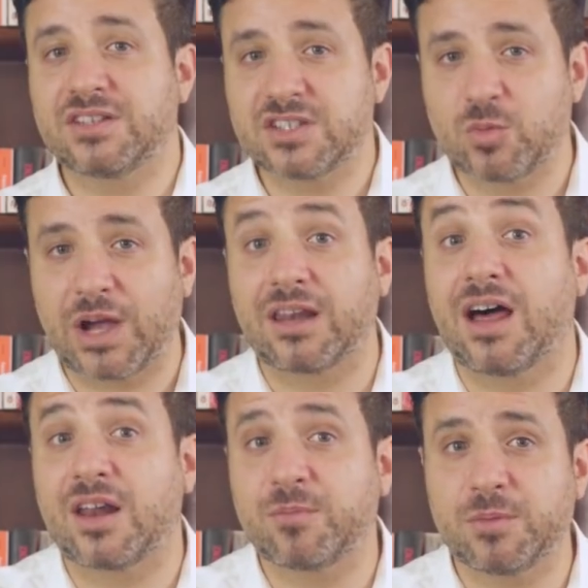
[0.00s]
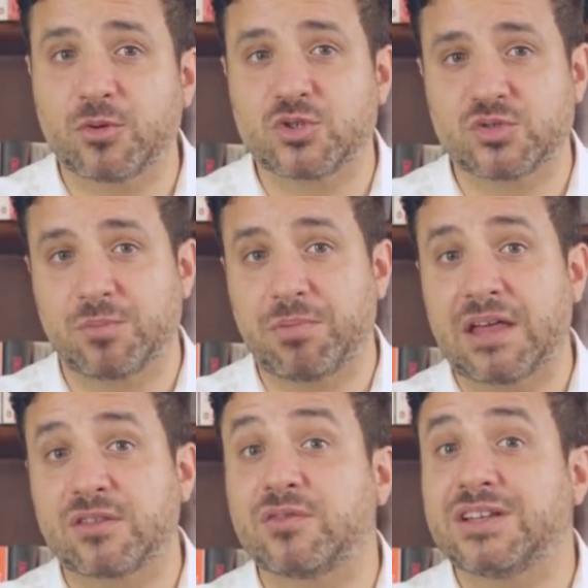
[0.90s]
This is why a lot of people choose the
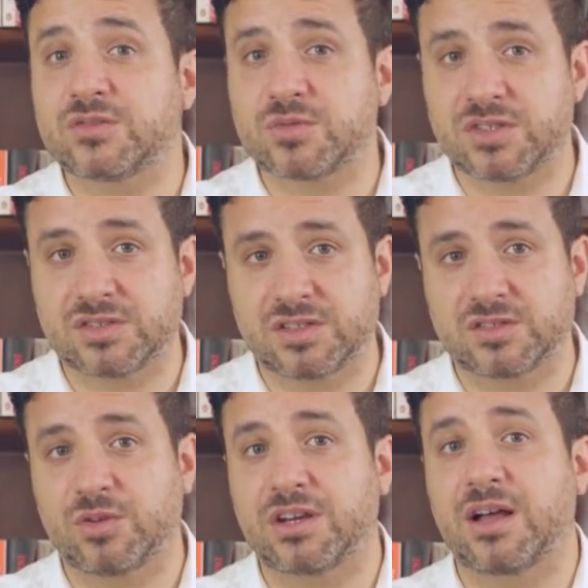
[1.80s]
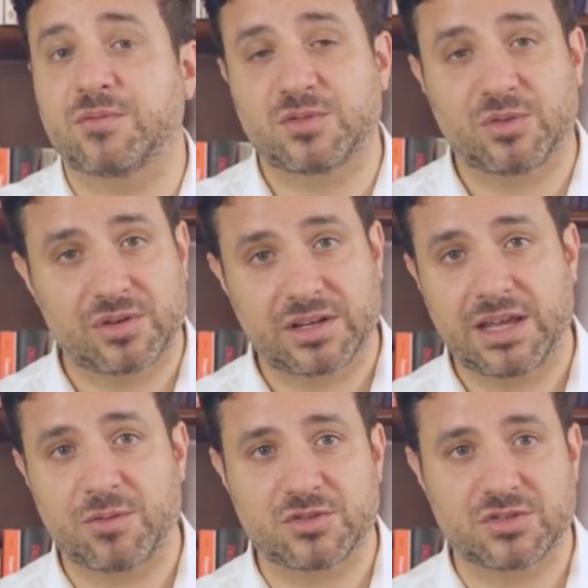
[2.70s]
path of least resistance when it comes to learning
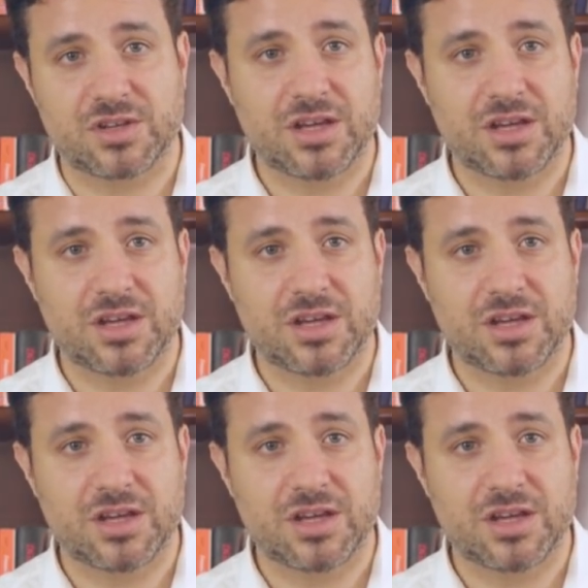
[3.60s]
languages.